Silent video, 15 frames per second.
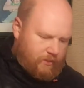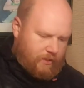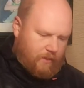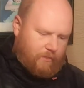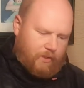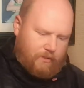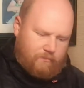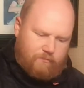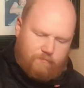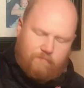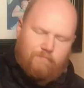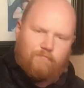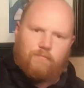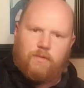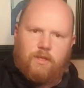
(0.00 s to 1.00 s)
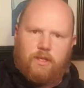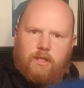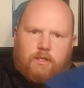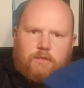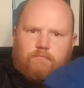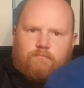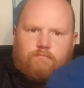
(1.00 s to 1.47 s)
I mean, you
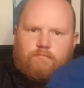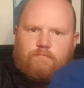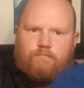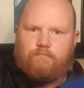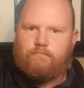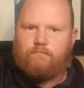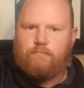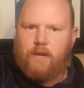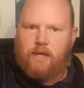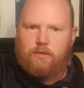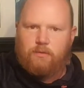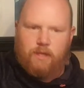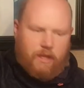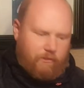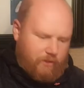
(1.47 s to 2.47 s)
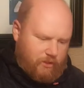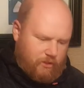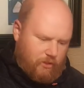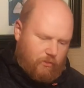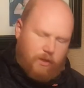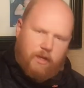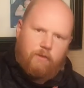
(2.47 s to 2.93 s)
might as well carry a
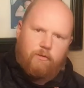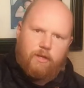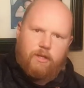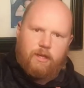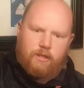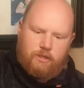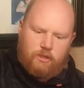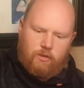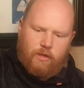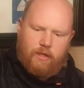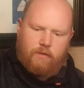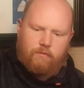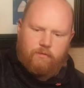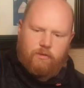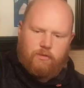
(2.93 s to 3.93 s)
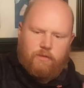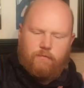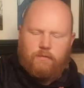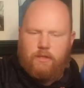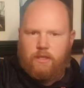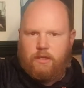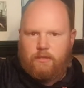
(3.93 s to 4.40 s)
snood anyway. They're so handy for all
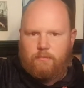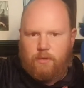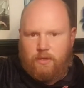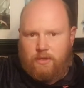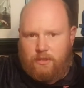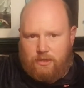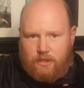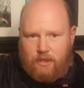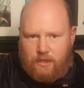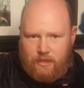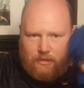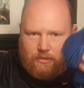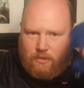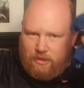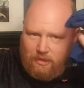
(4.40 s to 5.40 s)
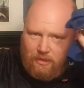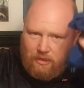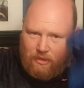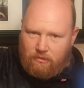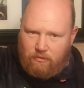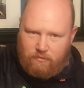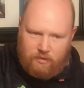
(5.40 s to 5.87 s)
different things, but in this day and age,
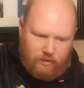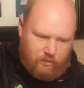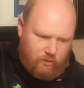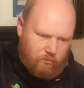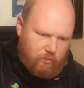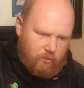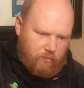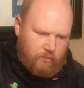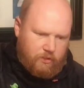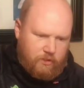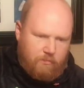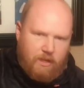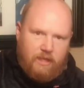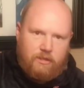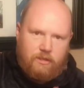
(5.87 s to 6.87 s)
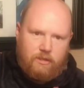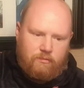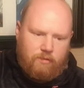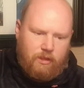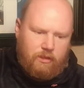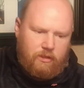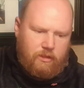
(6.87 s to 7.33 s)
obviously they double up as your mask as
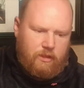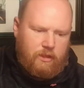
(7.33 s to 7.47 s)
well.